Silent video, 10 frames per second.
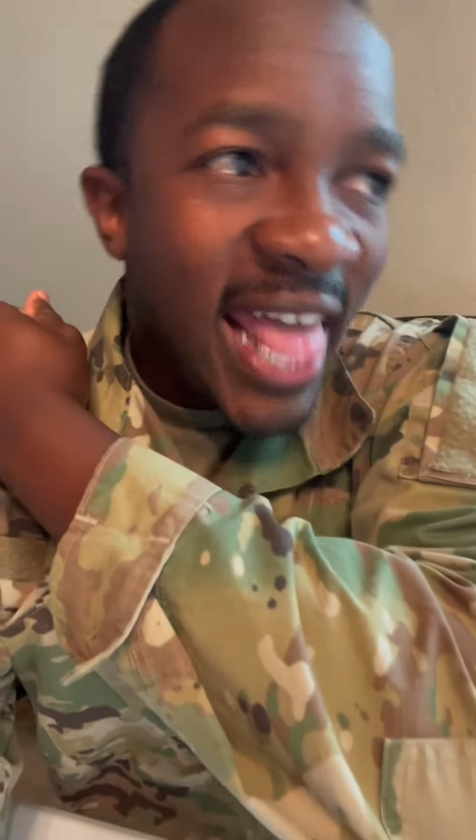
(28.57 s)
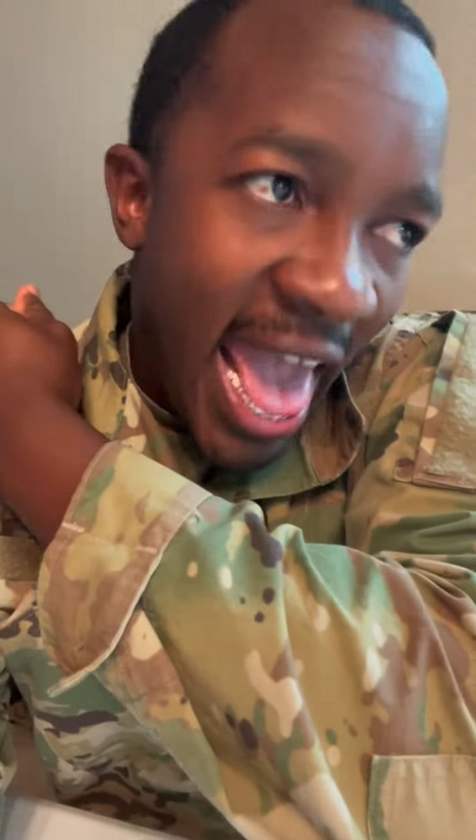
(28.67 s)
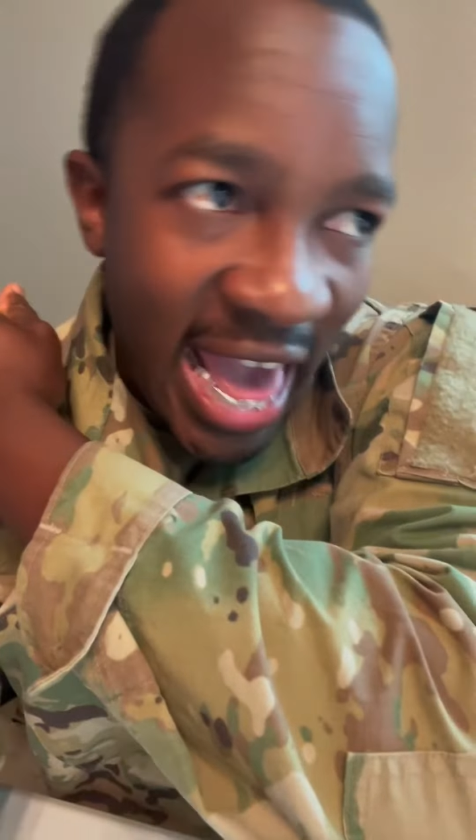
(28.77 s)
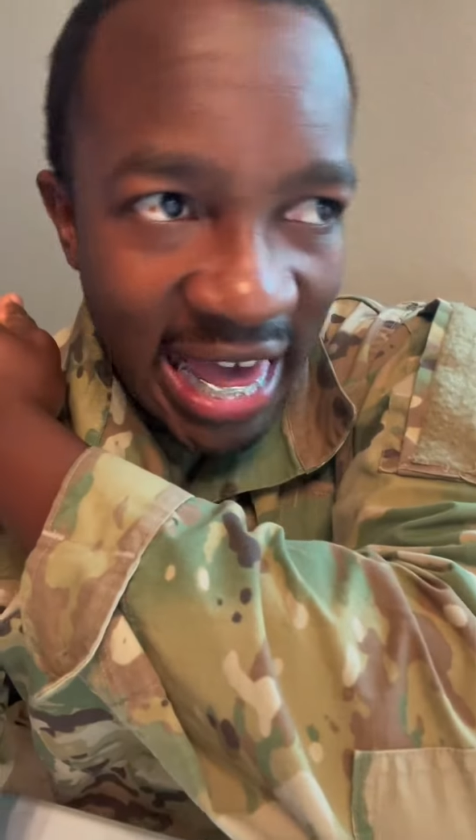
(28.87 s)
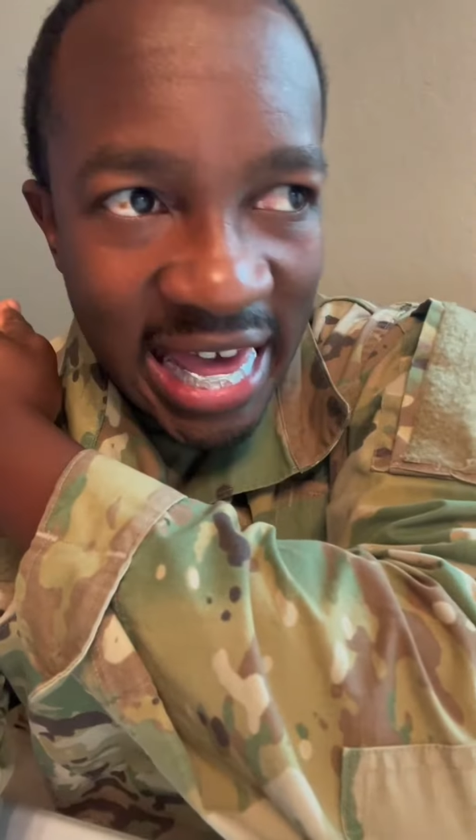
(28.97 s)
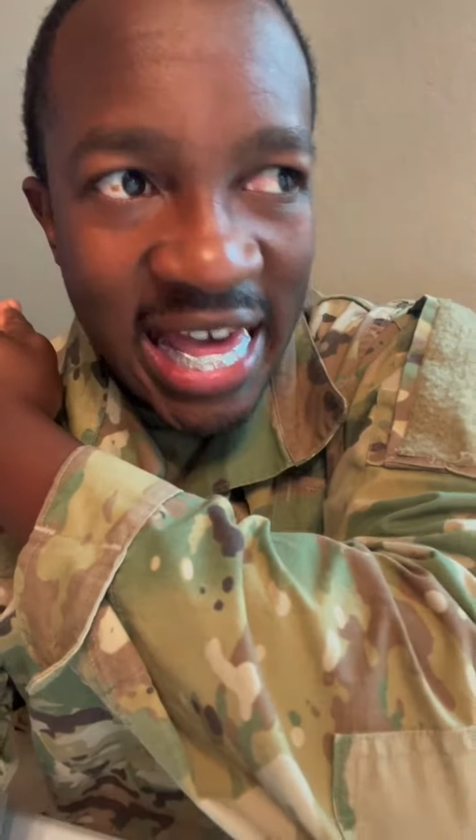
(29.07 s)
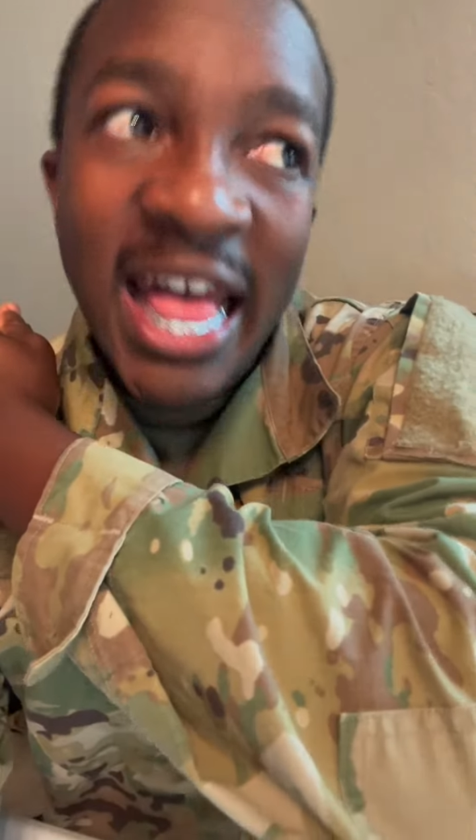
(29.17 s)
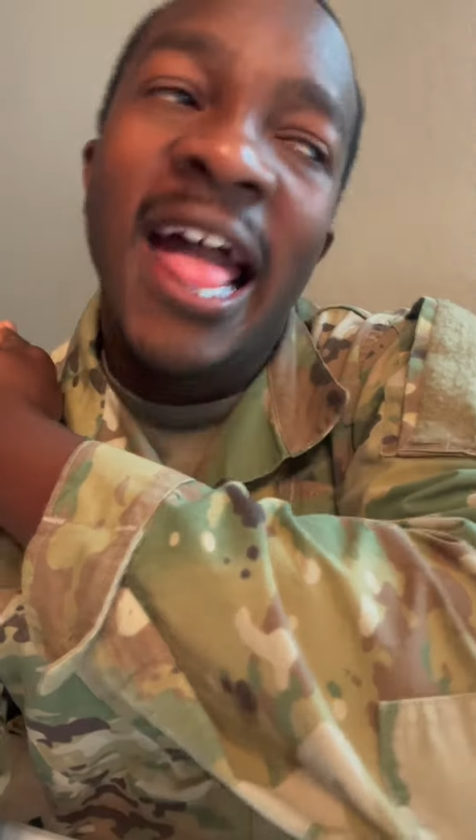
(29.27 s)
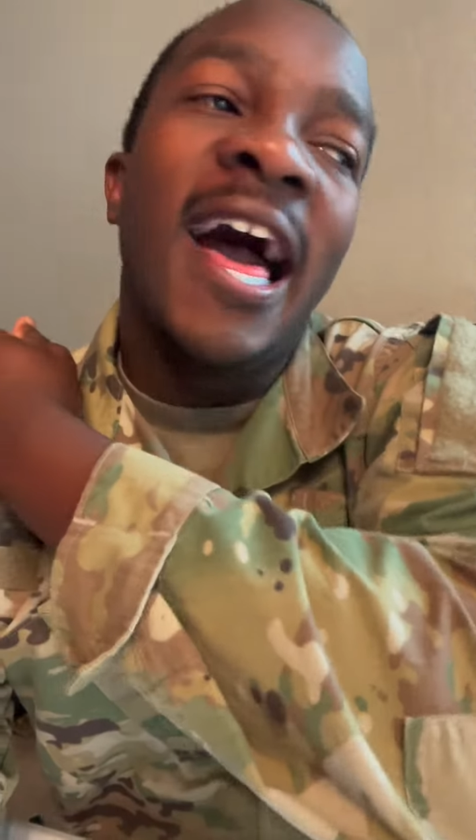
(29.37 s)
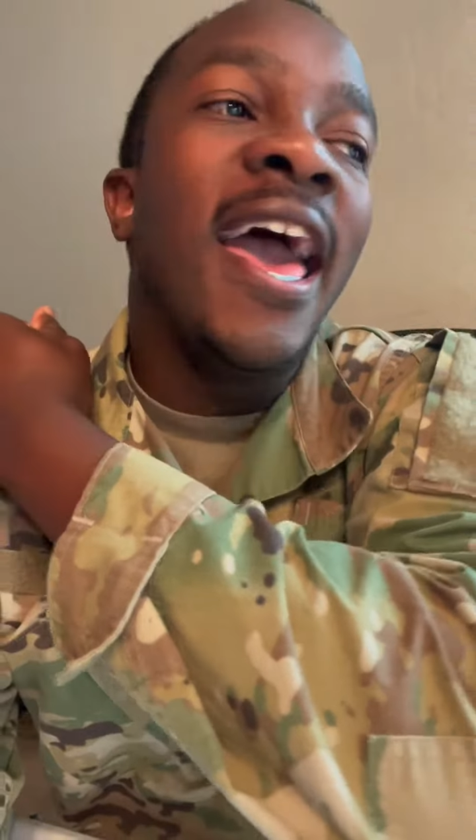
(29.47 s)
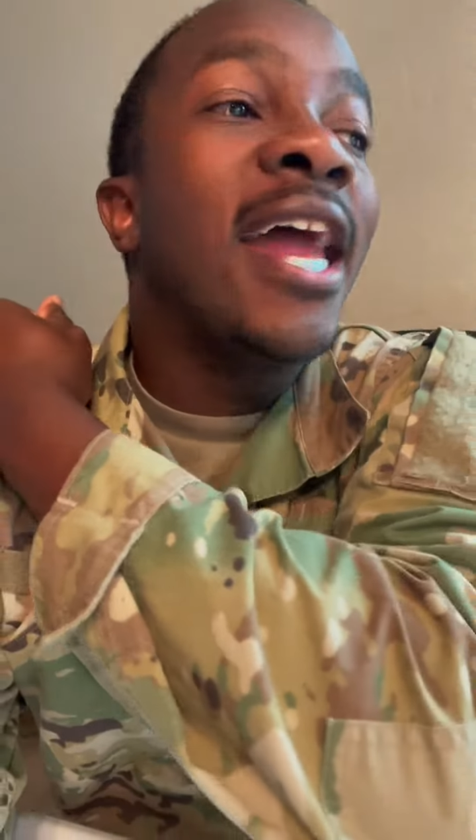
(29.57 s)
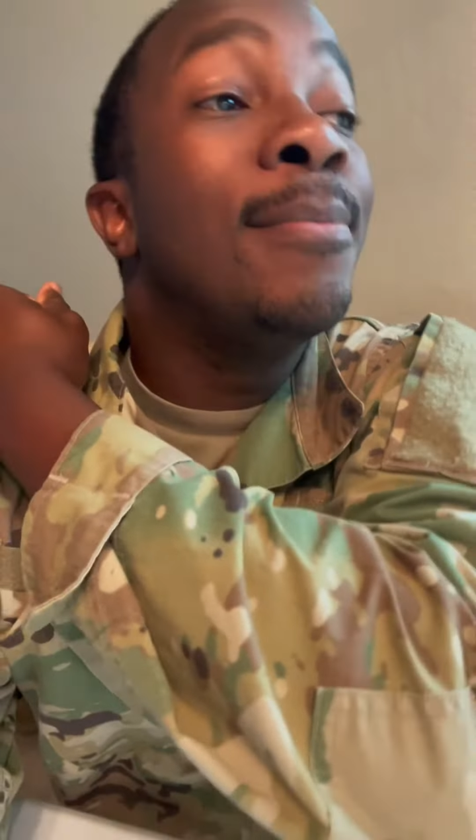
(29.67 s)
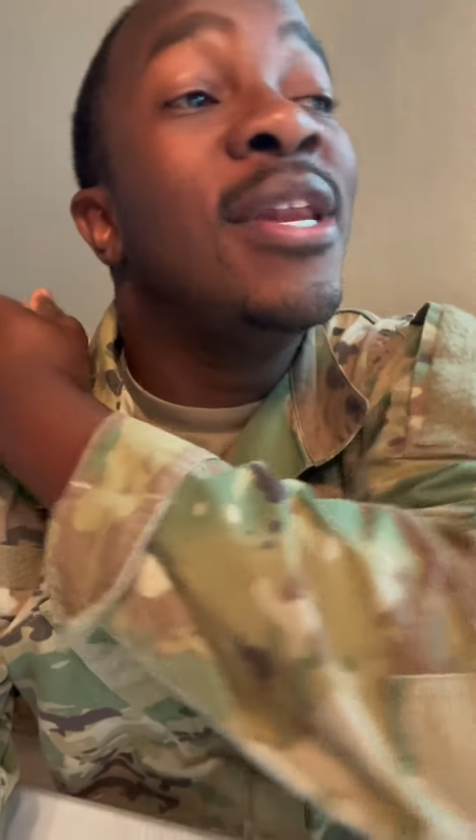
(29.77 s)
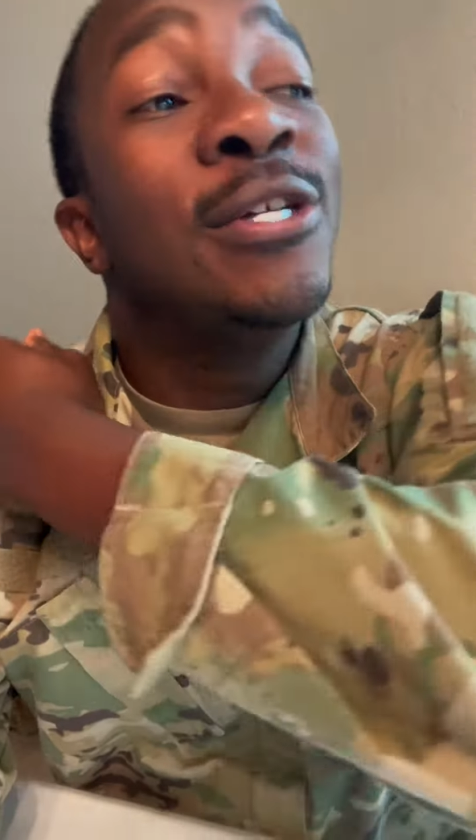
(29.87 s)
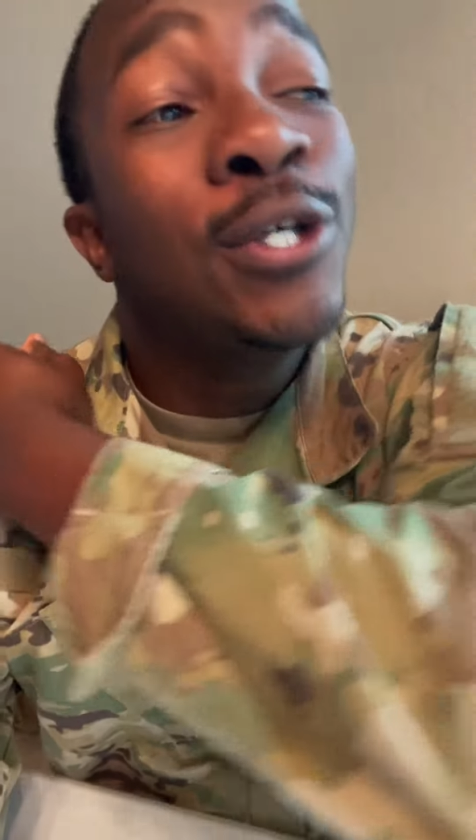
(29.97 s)
that, I had
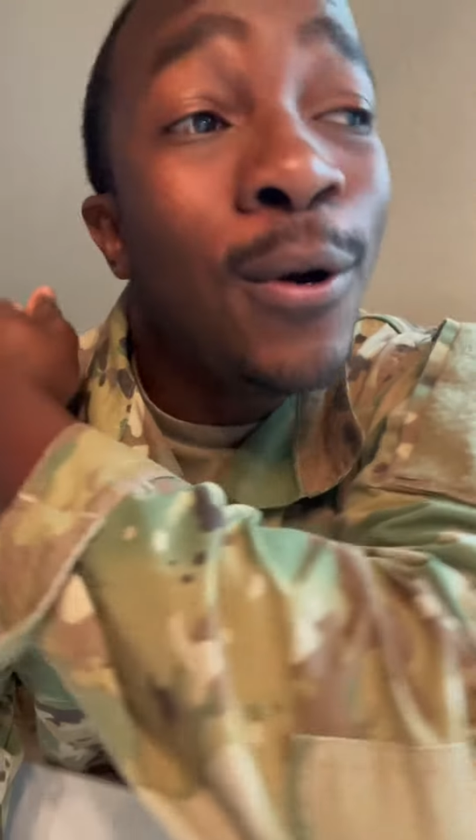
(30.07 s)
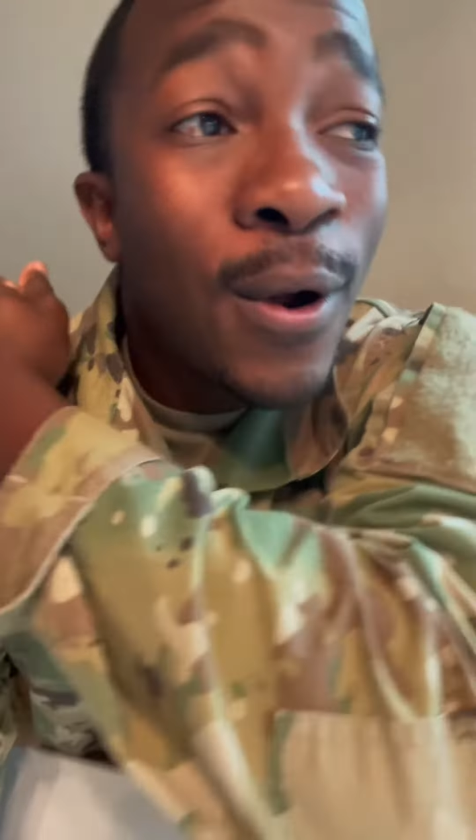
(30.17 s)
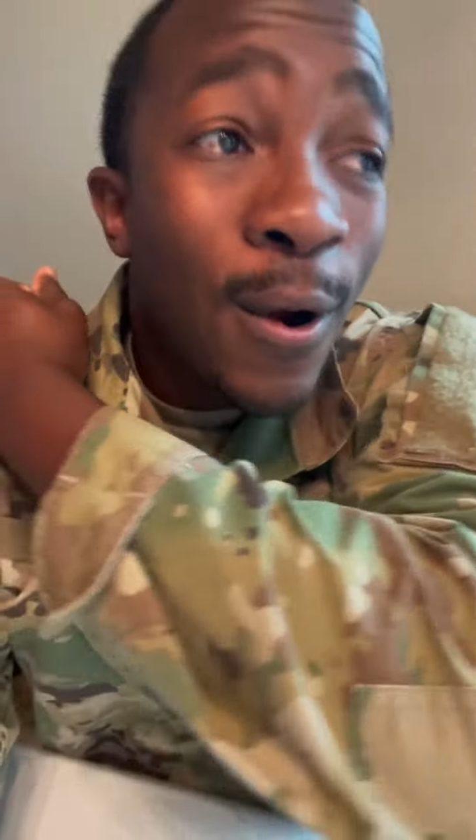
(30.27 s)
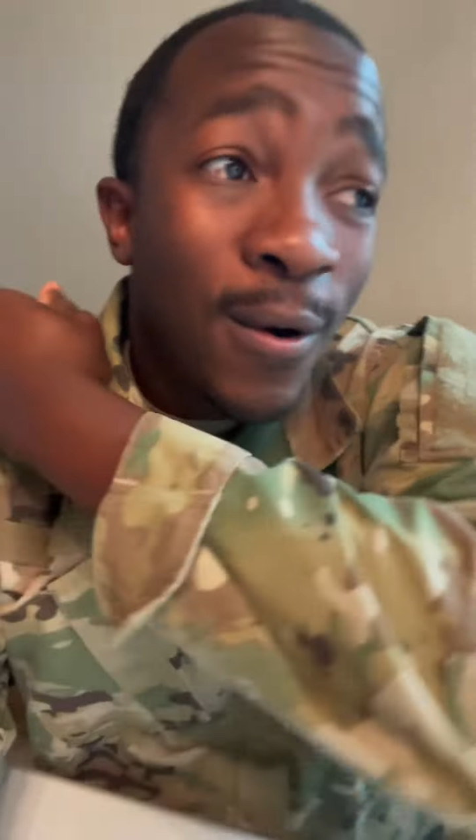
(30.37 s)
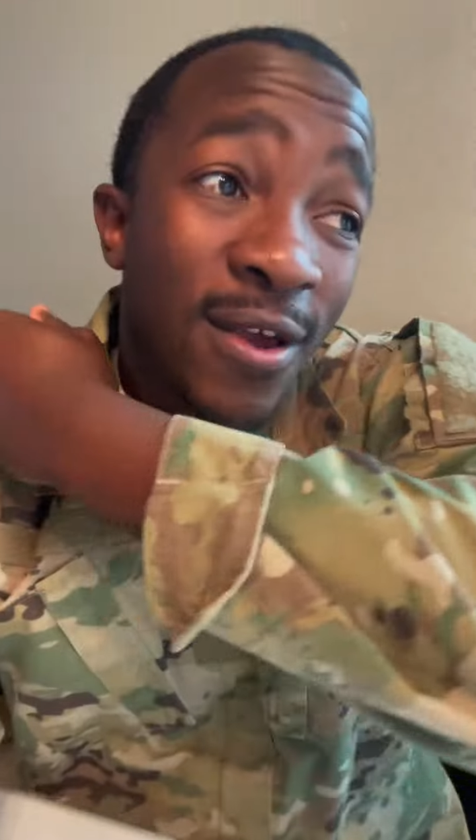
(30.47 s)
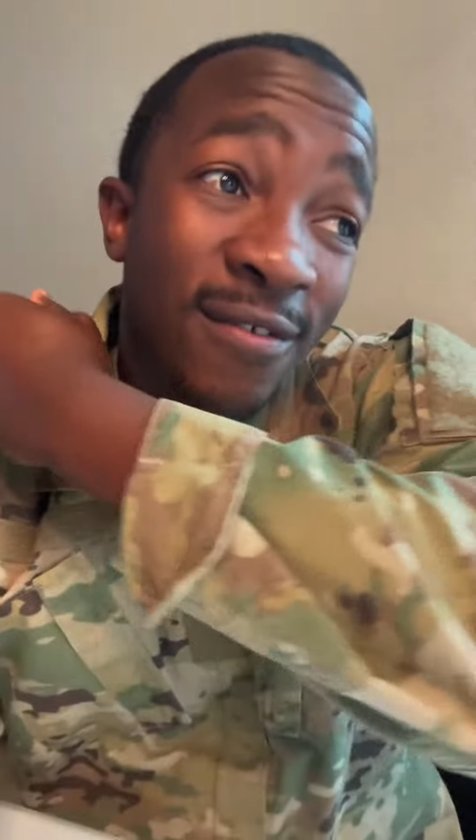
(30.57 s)
him in a chokehold.